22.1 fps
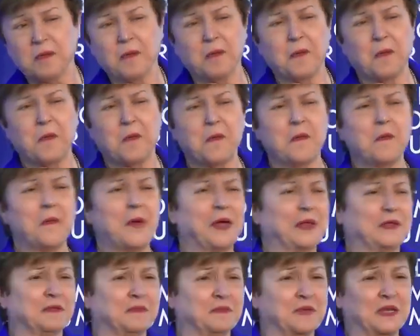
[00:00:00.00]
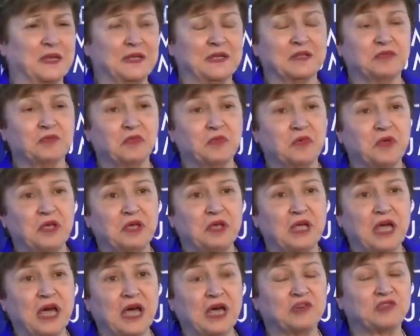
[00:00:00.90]
wait a minute,
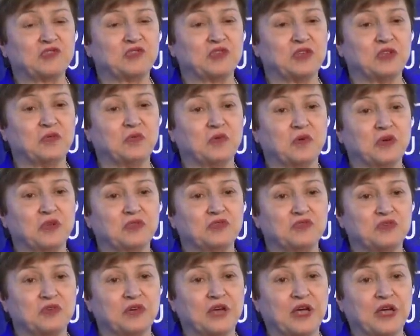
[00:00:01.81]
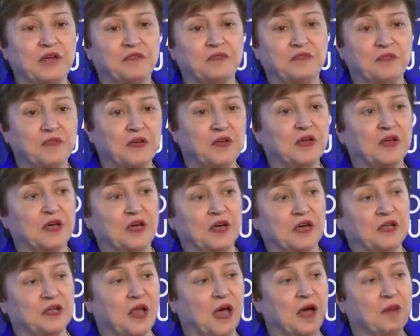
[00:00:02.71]
we actually want to have
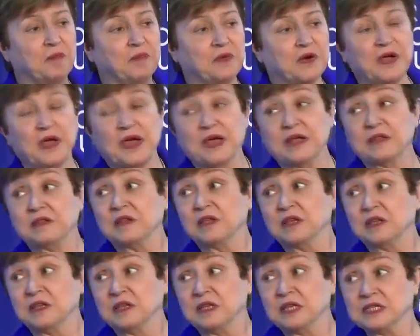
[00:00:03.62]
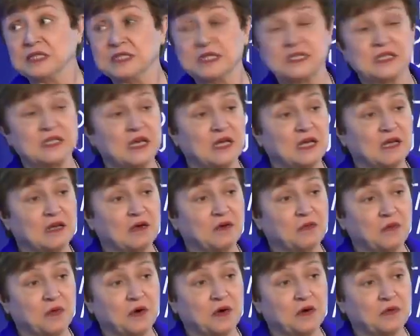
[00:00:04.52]
an upper hand in this
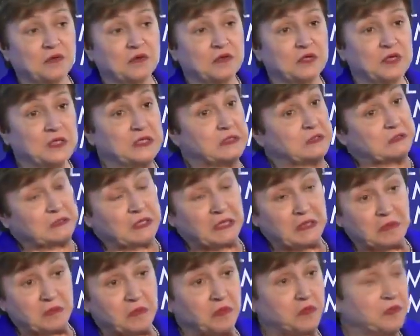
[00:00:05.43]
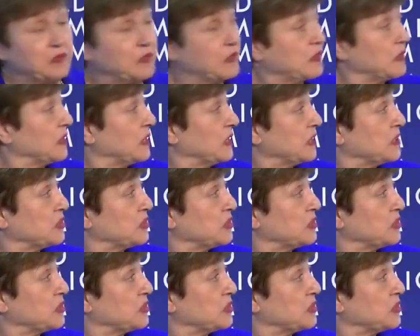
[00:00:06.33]
world, and they're moving.